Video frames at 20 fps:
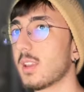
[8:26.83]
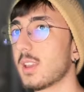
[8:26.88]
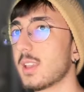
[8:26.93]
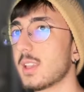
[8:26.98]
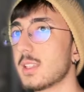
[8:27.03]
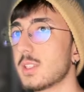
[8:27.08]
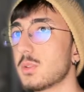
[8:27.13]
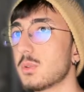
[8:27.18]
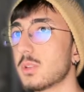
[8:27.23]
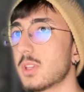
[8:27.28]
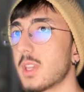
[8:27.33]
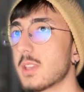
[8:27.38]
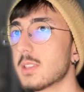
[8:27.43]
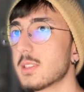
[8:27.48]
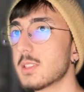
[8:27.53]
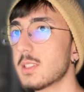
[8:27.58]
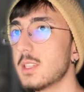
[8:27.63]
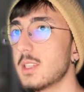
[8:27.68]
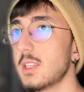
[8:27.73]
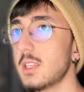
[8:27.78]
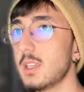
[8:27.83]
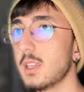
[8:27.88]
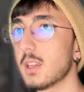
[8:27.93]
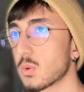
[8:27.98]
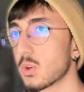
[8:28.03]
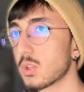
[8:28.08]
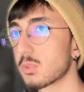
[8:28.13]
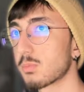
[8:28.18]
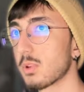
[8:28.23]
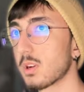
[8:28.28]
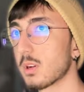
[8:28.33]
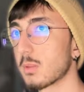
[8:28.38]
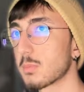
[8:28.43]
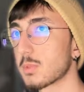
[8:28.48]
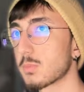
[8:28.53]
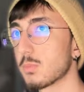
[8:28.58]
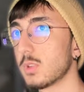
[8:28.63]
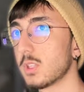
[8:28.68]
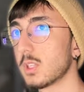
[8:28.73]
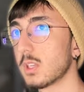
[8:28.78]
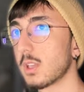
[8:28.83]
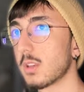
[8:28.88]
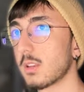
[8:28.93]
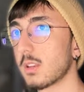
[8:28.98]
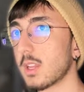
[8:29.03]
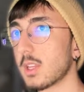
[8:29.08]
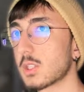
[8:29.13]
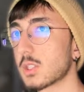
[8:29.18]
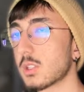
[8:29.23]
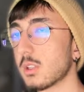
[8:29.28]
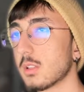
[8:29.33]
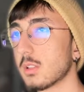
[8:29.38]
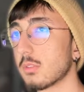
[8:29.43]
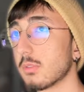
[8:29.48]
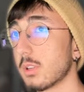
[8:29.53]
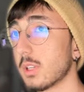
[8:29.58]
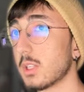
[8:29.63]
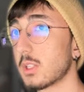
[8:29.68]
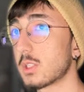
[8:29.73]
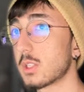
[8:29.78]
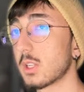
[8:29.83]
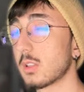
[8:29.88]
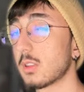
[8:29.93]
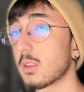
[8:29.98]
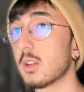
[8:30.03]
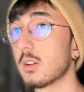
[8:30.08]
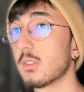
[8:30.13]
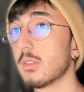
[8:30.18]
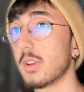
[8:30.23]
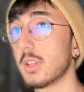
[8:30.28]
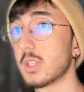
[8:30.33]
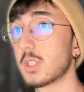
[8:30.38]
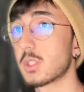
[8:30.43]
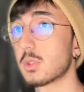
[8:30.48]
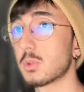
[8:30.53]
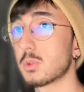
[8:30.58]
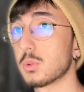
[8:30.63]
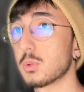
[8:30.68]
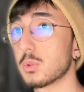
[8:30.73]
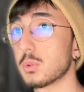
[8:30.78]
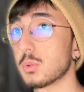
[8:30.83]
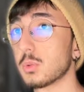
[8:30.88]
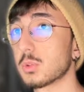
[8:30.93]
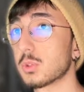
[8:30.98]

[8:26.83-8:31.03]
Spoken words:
As you can see, search params, we can actually reach to